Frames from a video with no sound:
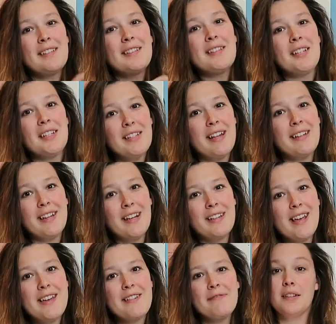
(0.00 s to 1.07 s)
still not done
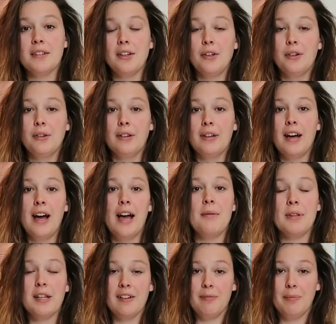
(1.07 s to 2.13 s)
yet. So I'm
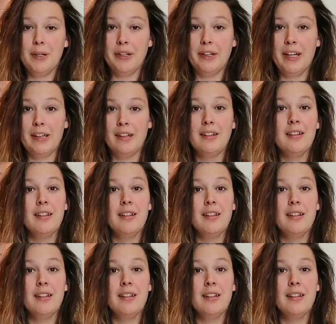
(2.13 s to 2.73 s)
sick of building.